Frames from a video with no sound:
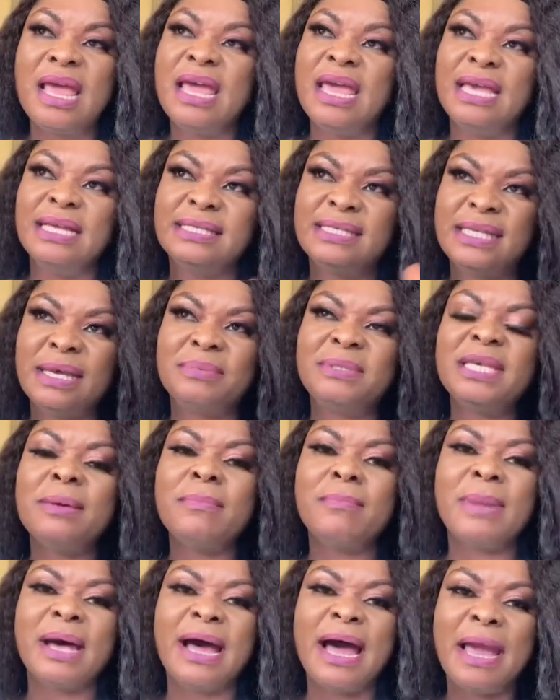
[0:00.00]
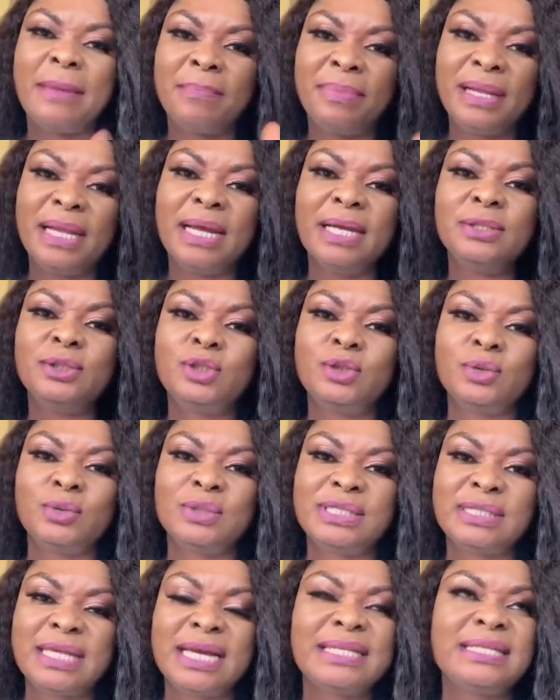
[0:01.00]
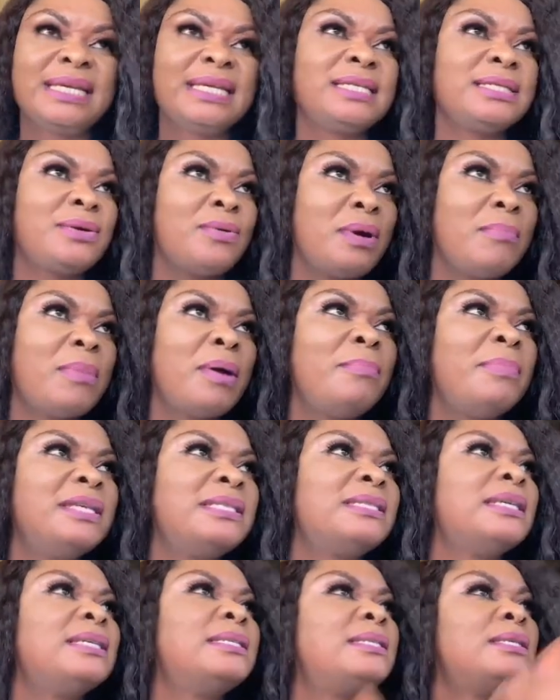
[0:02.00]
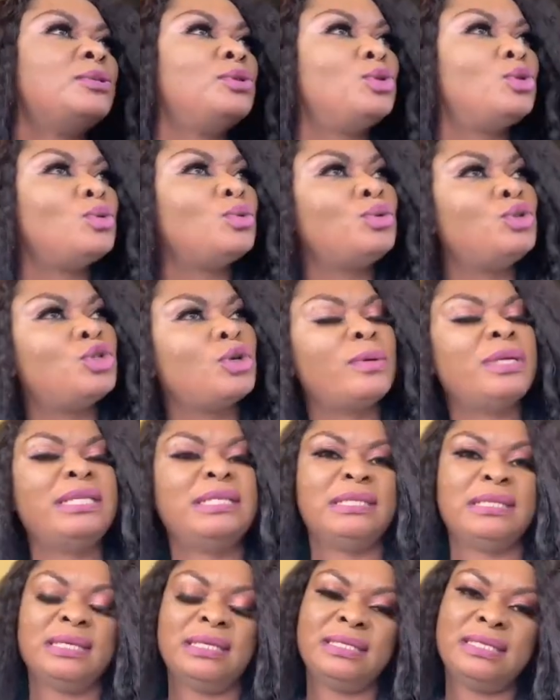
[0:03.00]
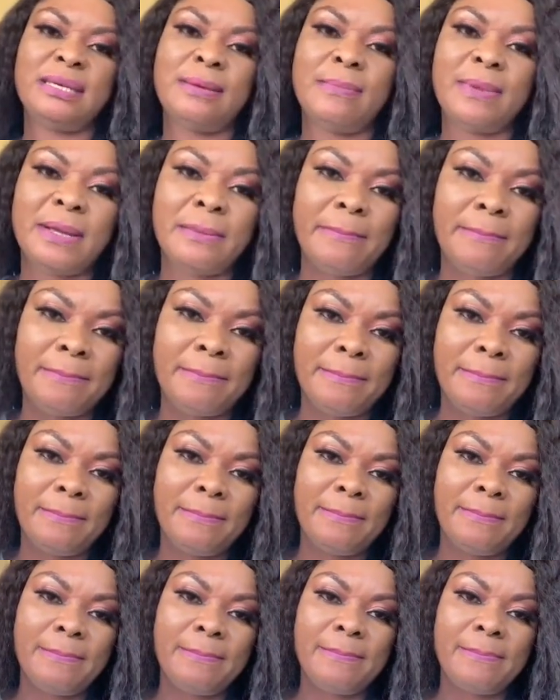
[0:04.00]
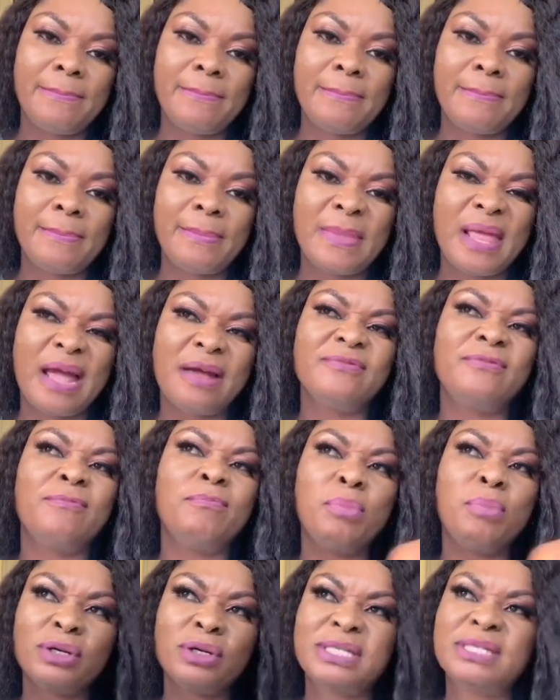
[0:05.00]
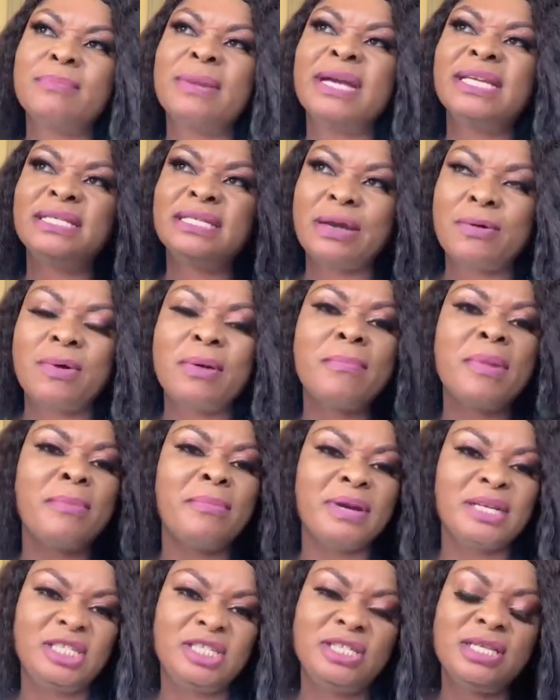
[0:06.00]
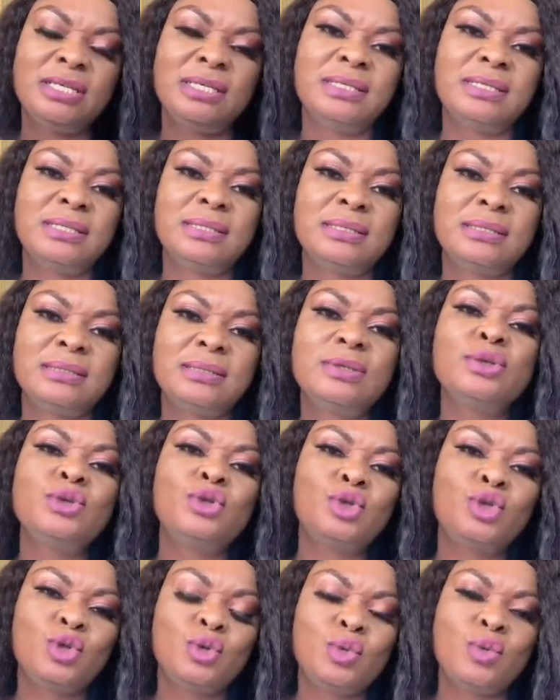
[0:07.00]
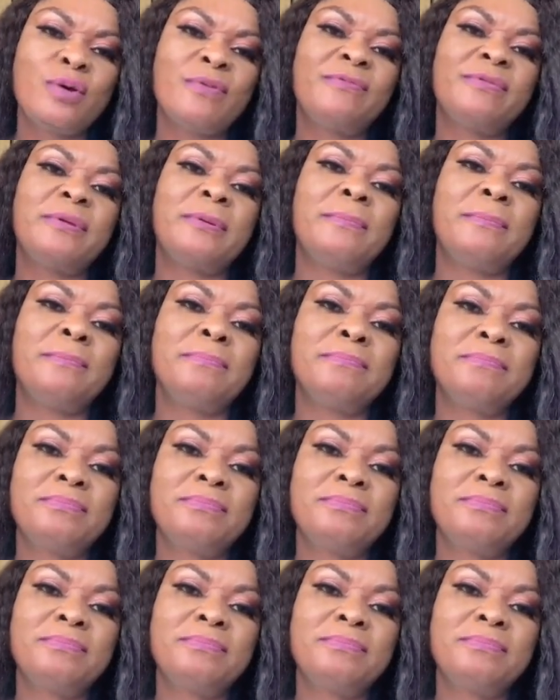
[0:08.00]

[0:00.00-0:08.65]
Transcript: In September, I plan to start a shawarma business in two joints in Tema. I've bought my shawarma machines, two of them.